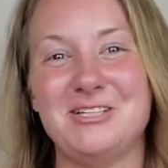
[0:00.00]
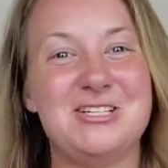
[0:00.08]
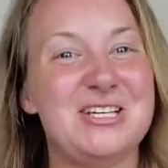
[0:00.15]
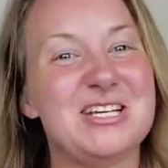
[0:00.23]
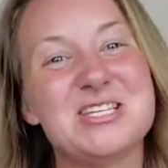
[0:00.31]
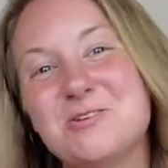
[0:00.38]

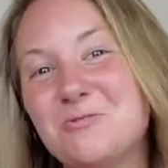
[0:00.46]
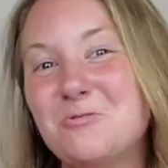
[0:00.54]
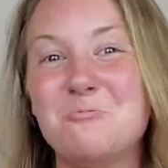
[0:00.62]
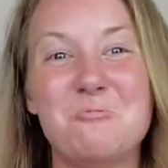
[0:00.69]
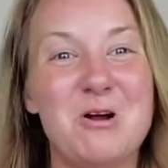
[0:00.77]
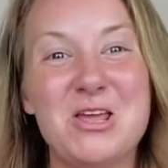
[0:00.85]
Just
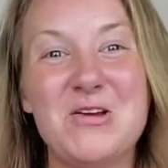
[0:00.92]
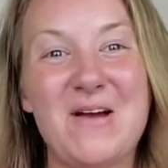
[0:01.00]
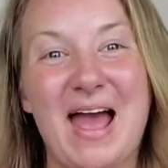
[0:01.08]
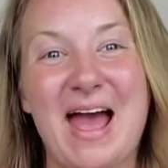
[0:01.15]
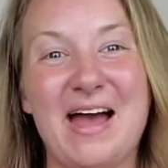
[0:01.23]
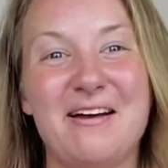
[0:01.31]
what you
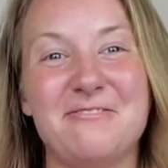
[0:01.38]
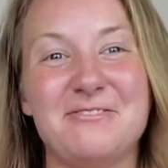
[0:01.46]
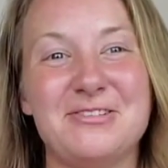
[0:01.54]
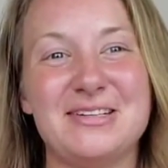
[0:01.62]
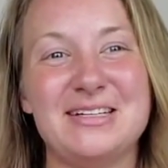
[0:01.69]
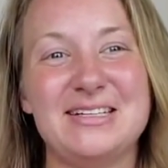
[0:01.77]
have.
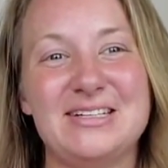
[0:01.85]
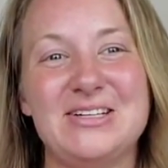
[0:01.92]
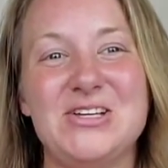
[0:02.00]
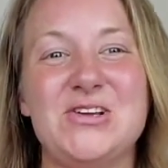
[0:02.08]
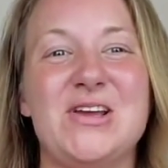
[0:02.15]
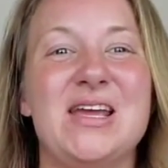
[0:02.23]

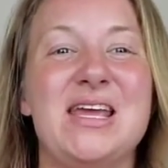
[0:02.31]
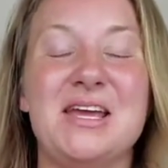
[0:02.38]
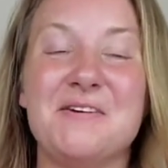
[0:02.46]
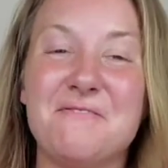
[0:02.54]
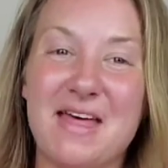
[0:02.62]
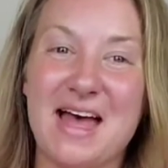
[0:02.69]
You can
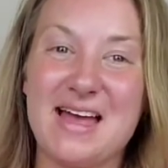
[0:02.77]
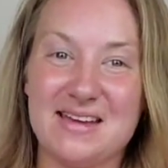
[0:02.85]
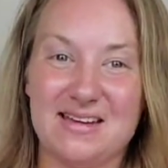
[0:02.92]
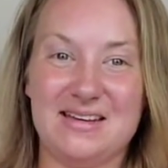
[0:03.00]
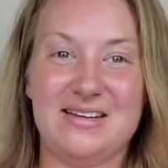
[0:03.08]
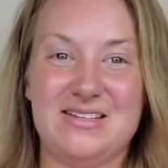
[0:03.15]
give that
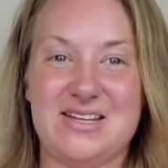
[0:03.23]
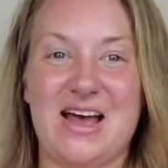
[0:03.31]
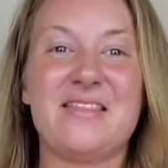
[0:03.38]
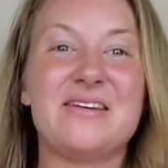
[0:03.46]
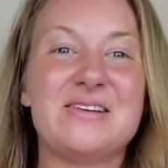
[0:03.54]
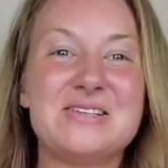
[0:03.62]
to
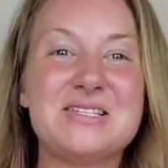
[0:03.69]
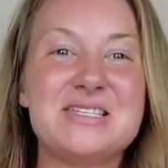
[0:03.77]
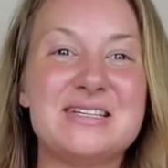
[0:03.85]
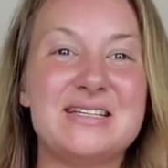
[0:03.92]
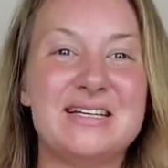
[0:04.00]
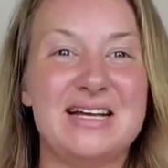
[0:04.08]
others.
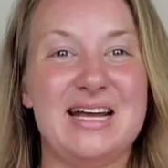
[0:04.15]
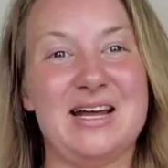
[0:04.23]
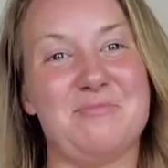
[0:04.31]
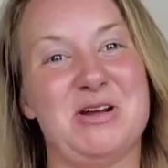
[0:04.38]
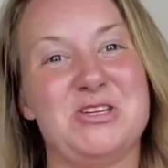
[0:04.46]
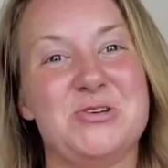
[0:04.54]

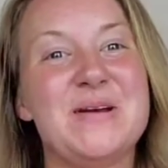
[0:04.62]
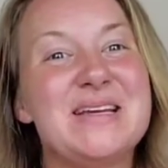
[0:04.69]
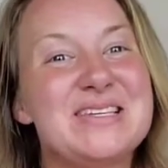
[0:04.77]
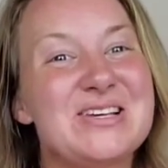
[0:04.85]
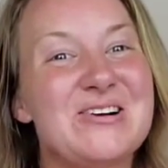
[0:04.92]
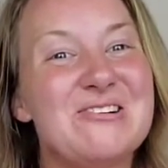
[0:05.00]
By doing
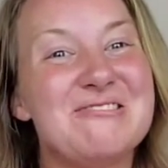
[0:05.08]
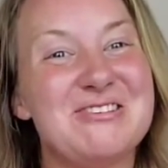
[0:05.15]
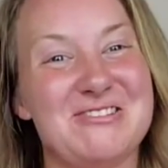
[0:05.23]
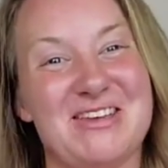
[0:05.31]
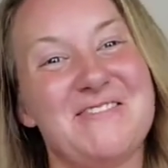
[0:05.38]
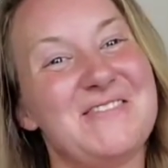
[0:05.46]
so,
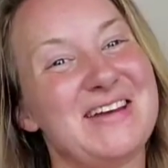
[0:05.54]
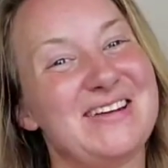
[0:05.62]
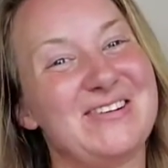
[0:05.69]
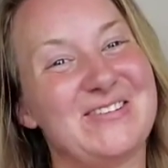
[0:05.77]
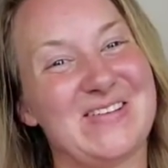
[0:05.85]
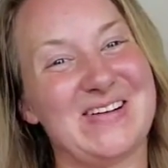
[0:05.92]
you give it
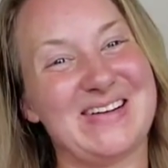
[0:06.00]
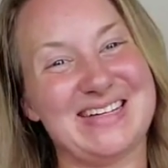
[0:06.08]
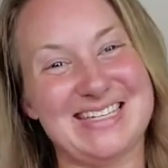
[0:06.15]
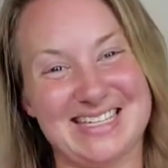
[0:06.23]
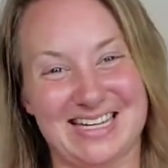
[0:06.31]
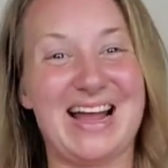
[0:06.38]

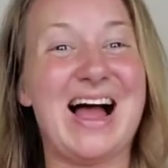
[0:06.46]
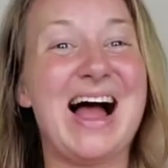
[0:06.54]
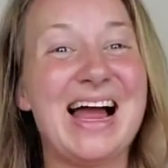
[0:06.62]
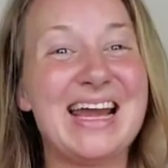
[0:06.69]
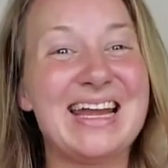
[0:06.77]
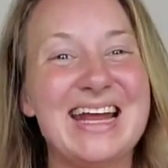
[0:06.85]
over to
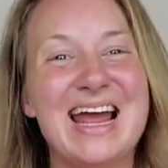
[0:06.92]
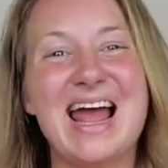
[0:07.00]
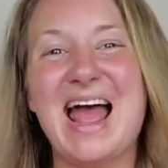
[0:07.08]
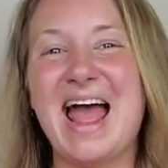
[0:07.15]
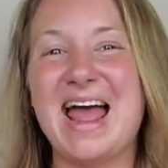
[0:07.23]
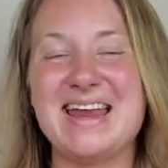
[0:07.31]
God
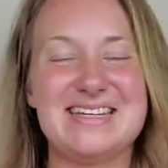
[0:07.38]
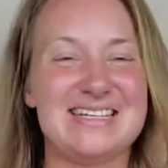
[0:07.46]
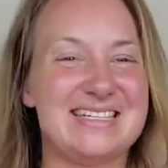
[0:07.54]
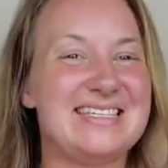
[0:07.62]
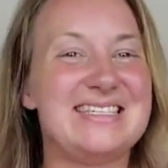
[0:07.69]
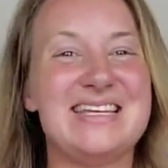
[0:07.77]
and
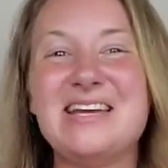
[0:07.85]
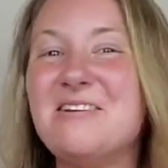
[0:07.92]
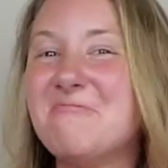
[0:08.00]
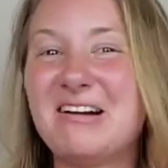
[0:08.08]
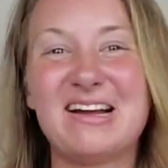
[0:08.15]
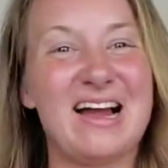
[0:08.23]
just see
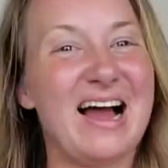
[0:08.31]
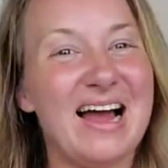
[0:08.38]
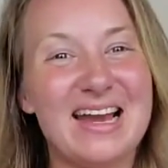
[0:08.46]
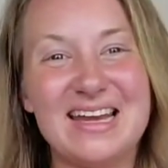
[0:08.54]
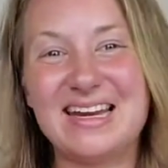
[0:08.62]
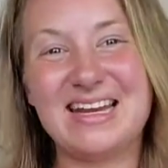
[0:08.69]
what
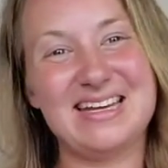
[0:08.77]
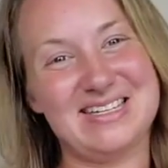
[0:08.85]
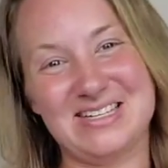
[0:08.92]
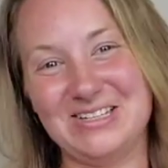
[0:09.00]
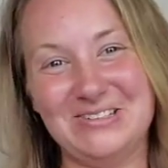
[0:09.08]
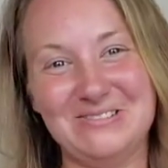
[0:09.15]
God can
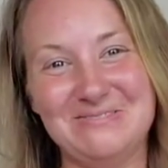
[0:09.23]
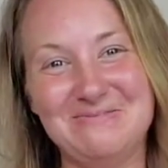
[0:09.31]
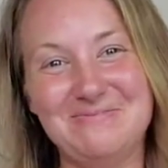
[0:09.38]
do.